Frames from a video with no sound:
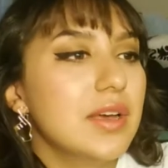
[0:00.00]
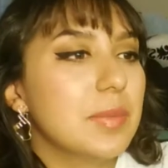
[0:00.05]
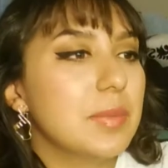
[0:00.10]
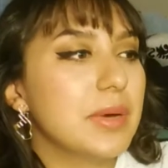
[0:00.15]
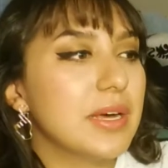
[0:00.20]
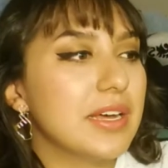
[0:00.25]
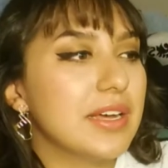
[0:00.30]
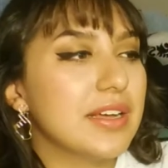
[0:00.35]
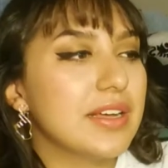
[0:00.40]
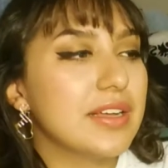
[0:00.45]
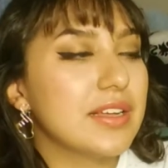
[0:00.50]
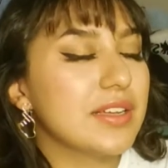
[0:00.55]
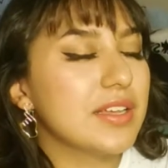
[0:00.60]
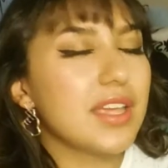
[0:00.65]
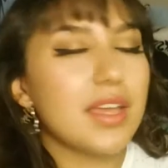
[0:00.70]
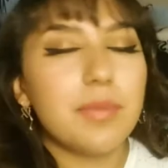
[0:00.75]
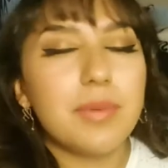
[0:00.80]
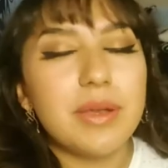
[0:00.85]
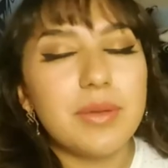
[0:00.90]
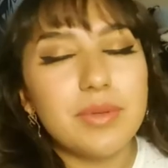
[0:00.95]
But uh,
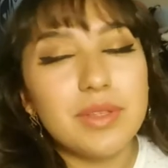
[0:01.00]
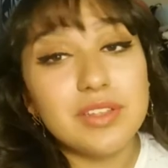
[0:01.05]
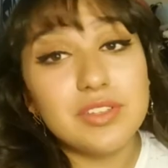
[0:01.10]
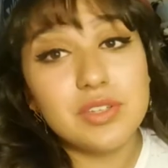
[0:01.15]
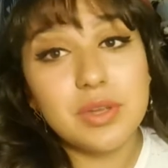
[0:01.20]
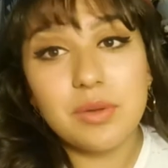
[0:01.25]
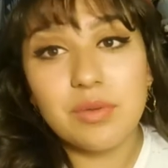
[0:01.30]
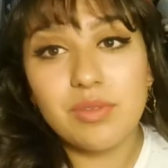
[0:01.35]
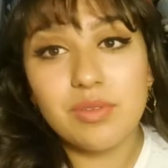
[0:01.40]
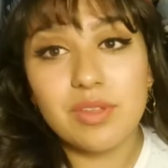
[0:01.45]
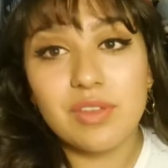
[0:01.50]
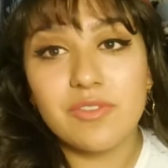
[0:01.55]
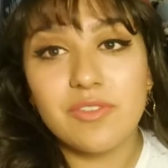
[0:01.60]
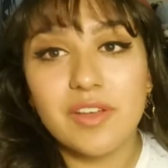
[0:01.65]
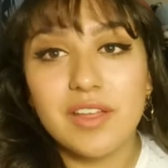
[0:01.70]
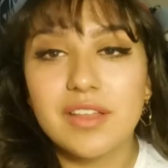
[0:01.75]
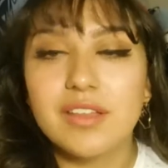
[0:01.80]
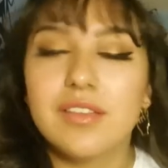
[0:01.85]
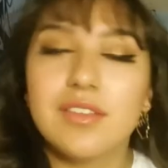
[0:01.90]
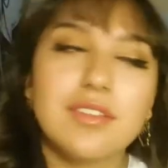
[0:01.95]
yeah, but I really enjoyed it. It was really
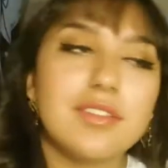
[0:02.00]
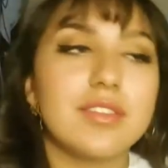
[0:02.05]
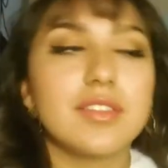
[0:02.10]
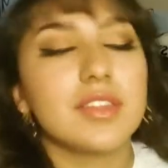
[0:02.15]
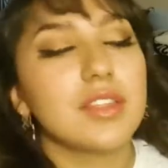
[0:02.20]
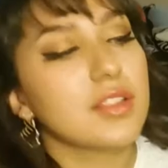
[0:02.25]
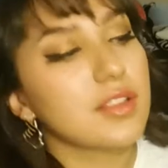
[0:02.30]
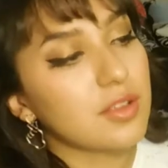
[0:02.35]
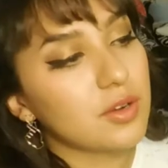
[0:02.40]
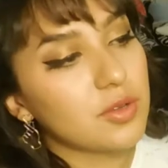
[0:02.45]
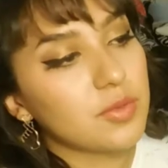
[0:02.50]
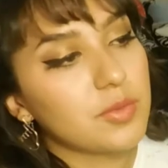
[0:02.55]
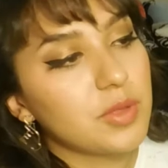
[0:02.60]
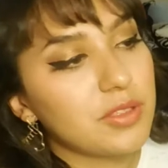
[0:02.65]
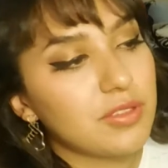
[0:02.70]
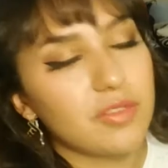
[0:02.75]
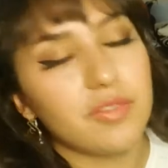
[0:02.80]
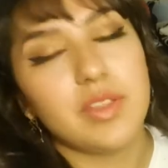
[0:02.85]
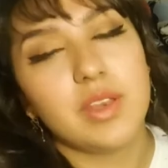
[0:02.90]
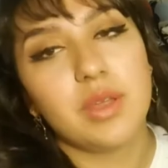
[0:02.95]
fun. The little
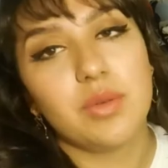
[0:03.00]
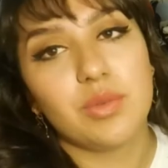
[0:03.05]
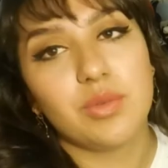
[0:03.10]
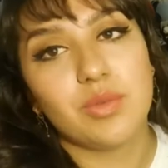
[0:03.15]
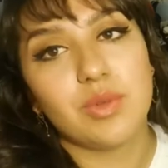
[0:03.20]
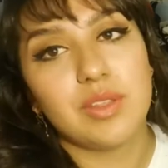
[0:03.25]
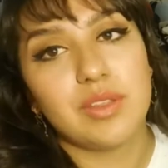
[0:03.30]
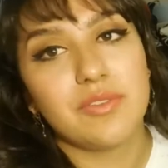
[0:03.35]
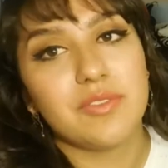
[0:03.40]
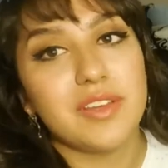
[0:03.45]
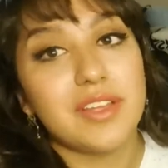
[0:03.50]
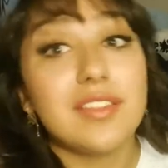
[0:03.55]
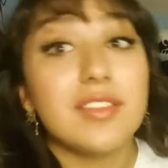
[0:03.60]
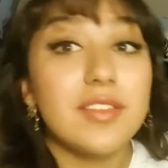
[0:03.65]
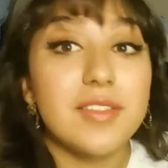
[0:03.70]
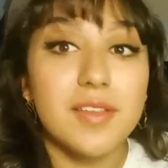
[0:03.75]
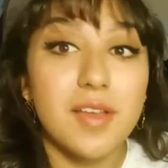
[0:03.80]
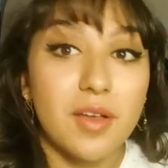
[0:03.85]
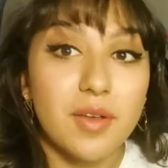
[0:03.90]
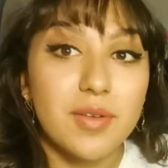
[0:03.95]
music video was really fun.
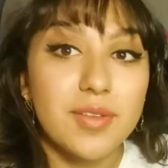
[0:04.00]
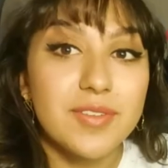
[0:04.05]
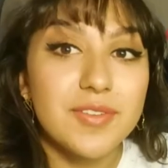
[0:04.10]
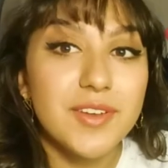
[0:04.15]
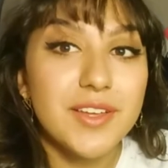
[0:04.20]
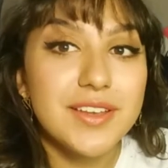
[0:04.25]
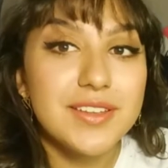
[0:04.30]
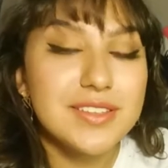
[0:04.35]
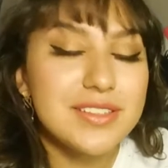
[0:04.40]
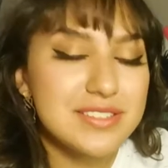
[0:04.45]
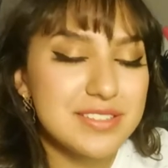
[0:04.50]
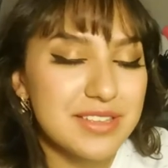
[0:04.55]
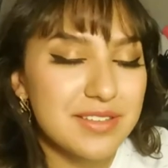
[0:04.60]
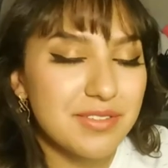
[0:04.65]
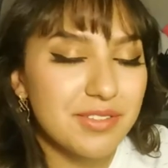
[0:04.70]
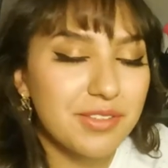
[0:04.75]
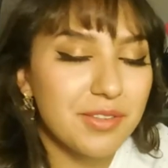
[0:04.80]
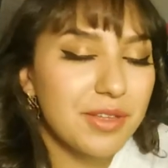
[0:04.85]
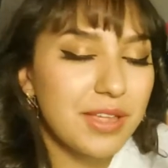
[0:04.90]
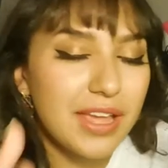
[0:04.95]
The song was fun and
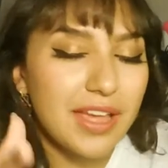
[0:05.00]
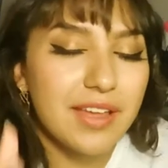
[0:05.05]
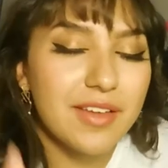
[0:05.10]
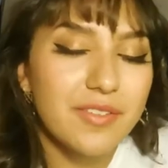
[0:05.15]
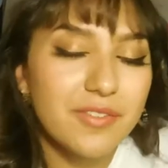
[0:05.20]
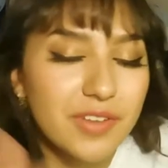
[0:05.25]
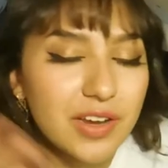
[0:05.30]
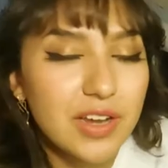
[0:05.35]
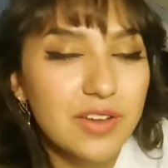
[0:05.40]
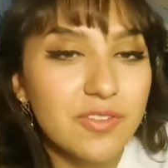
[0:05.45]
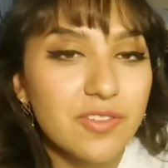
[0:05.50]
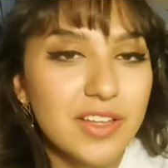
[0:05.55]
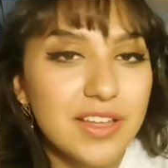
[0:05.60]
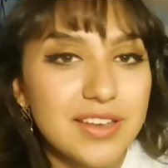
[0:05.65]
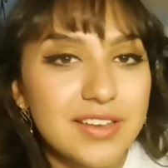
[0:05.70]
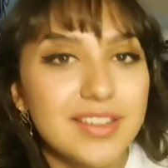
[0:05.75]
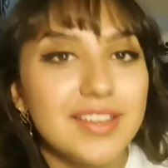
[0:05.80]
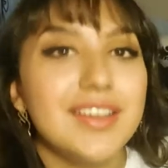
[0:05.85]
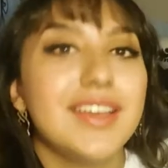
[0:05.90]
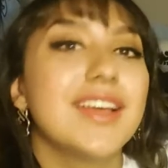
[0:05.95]
stuff. So yeah, very
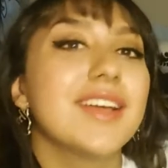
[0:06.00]
fun.